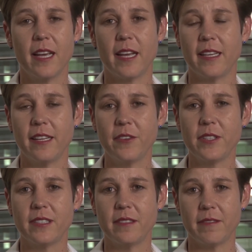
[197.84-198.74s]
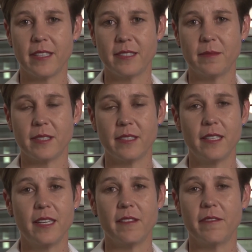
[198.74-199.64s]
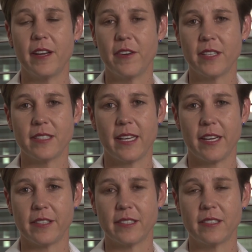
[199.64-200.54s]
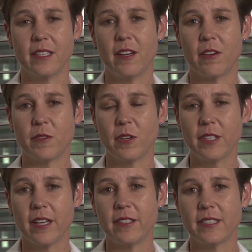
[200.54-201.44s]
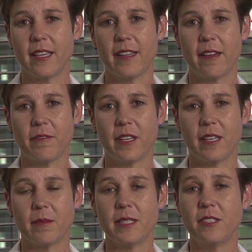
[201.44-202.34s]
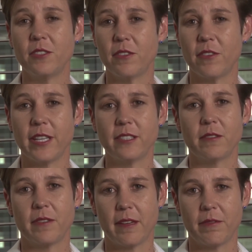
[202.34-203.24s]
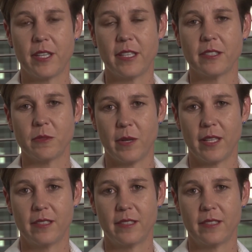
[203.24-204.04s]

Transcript: and increased investment in various areas of not only South Africa but into the rest of Africa as well.